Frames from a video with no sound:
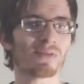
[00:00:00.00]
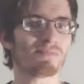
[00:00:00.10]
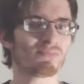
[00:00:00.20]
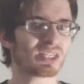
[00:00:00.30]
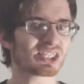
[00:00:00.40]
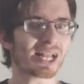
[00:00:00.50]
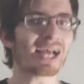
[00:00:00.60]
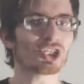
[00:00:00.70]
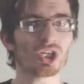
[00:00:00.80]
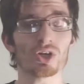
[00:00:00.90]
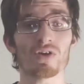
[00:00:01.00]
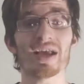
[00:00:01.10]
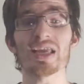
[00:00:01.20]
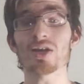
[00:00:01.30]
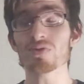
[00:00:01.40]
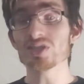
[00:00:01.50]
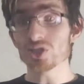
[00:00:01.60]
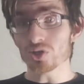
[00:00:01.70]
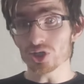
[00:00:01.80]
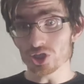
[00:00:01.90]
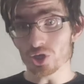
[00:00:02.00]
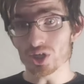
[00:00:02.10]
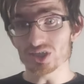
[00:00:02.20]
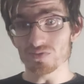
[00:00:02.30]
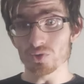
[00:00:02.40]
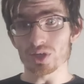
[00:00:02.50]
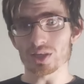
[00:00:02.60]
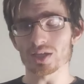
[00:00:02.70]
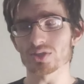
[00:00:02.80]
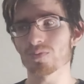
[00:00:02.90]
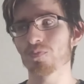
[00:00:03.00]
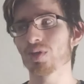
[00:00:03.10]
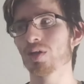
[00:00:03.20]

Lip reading: and slashing and all that. It increases your endurance of doing things.